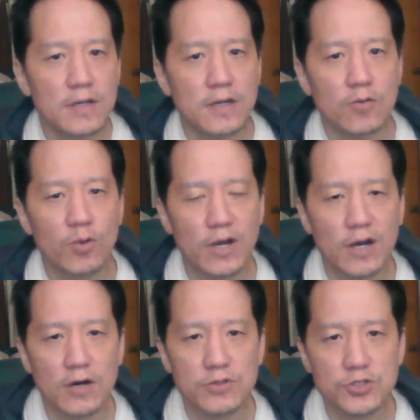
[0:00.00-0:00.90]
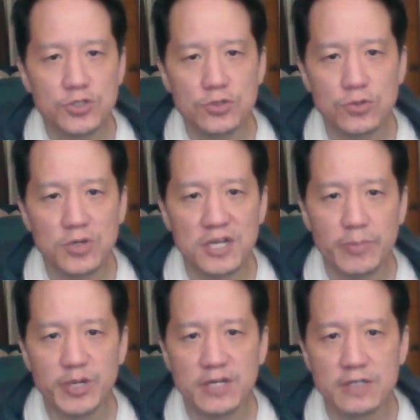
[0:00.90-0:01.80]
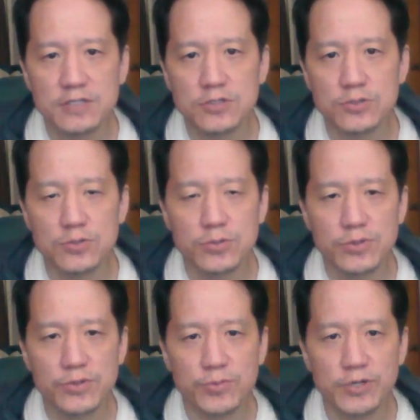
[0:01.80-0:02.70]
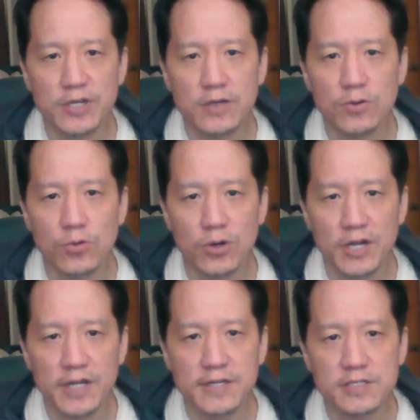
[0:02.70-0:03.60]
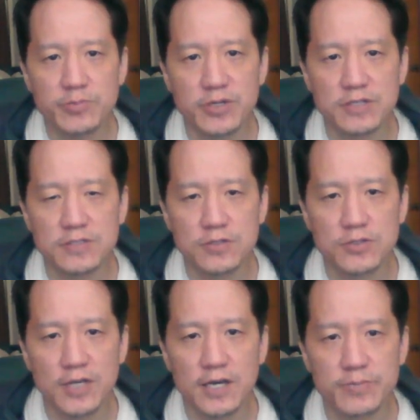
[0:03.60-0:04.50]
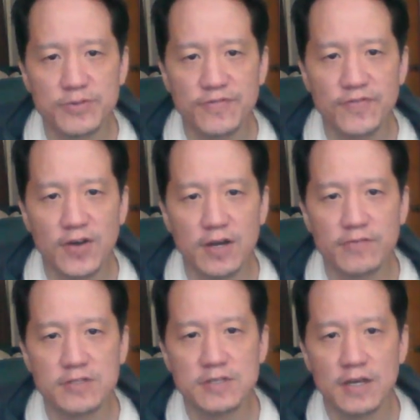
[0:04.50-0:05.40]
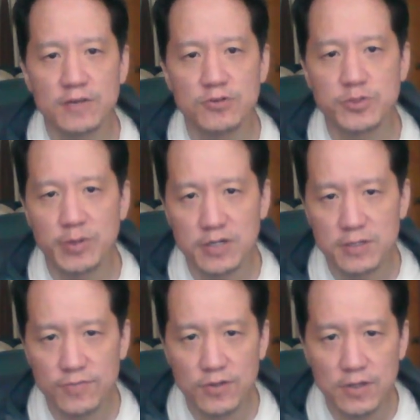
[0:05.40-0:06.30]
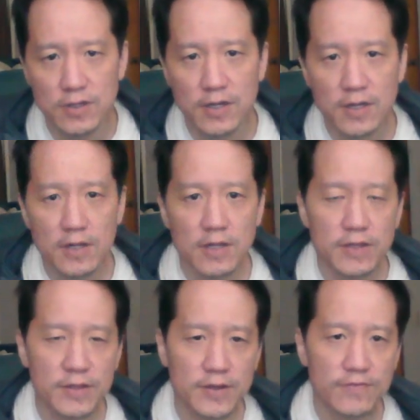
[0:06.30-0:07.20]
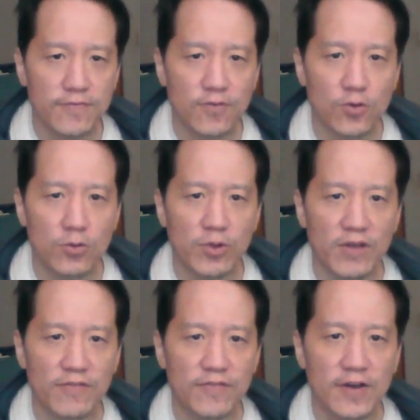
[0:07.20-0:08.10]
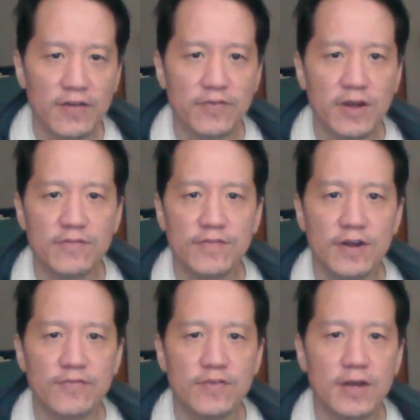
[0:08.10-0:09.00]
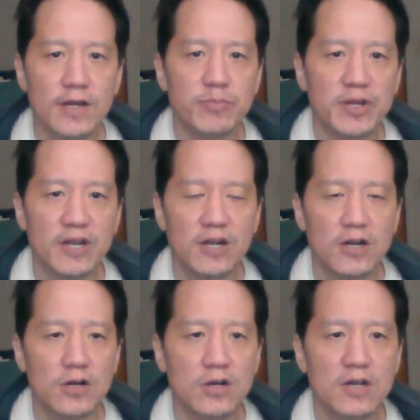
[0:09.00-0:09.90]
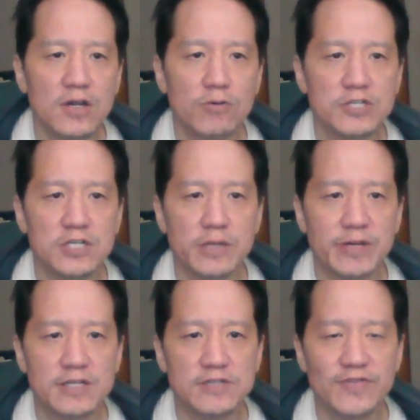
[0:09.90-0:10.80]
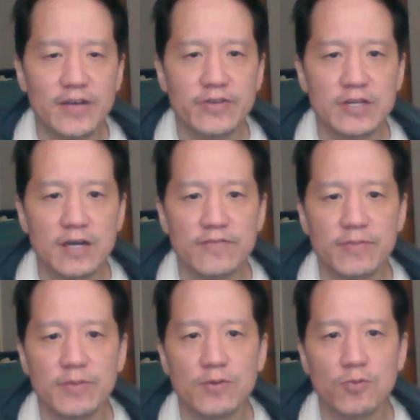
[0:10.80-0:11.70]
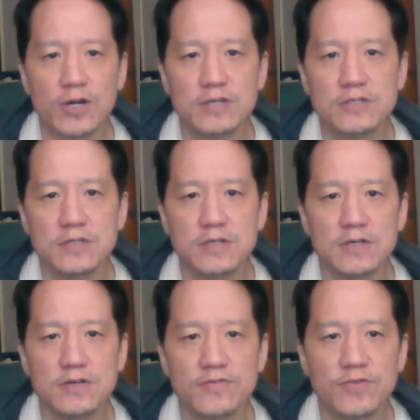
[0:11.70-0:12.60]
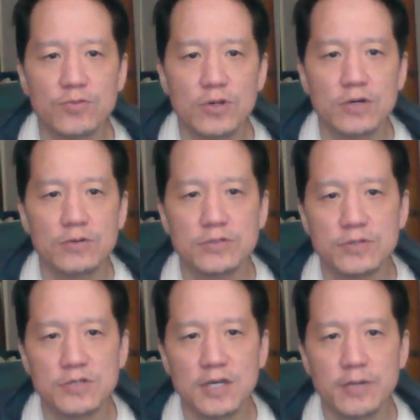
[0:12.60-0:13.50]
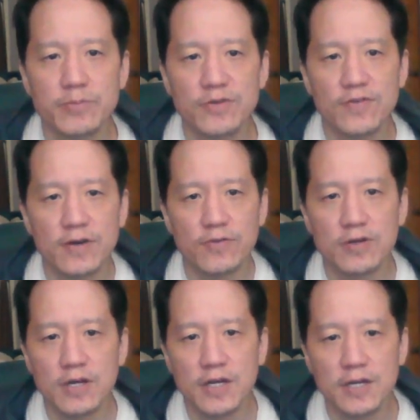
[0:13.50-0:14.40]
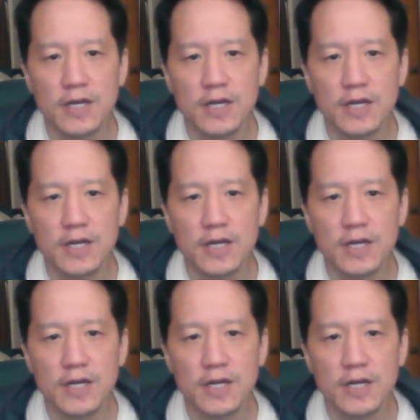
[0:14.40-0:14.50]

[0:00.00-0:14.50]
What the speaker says: Well, 2 cannot be next to 3 or 8 because those add up to 5 and 10 respectively. Therefore, we have a 5, 9, 5, 9 pair, which eliminates 5 and 9 from the rest of the row. So this can't be 5 or 9.